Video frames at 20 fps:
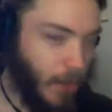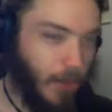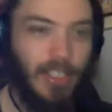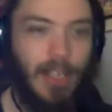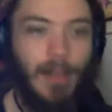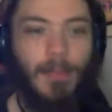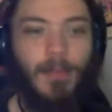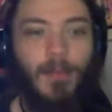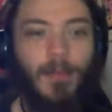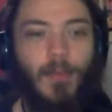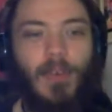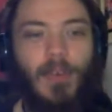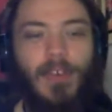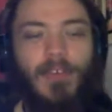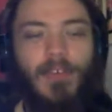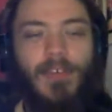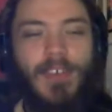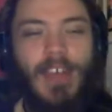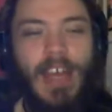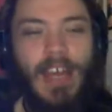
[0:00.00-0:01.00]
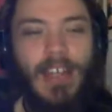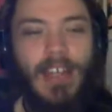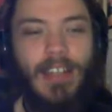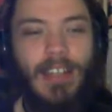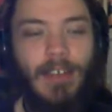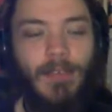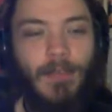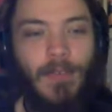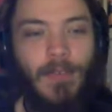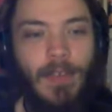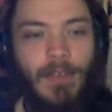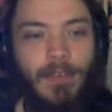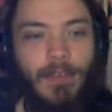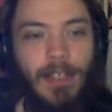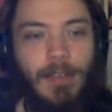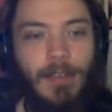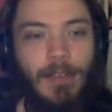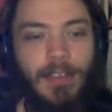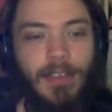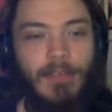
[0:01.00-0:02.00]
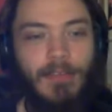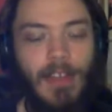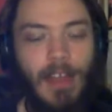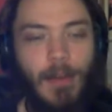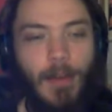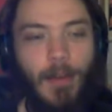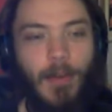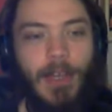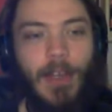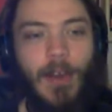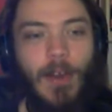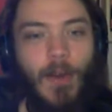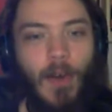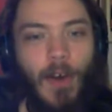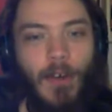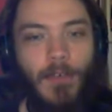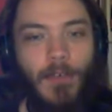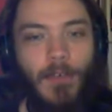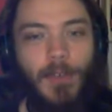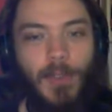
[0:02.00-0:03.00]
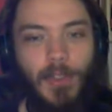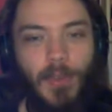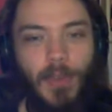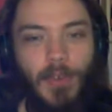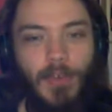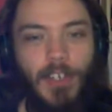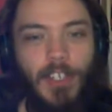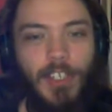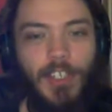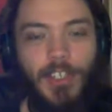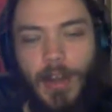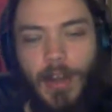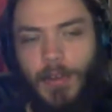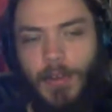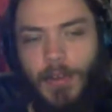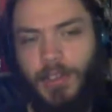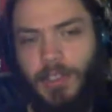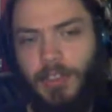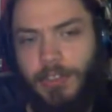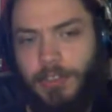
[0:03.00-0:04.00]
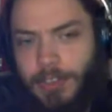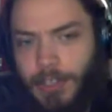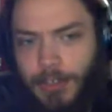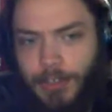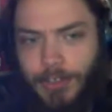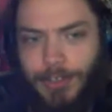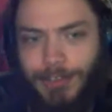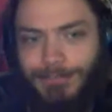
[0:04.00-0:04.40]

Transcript: Something? We've got like 15 minutes left. How about we go off into sort of a general discussion?